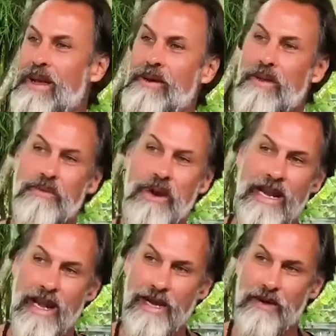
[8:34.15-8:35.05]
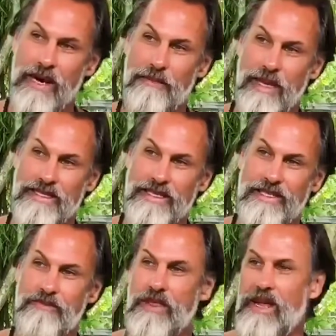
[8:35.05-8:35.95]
I write a message, but then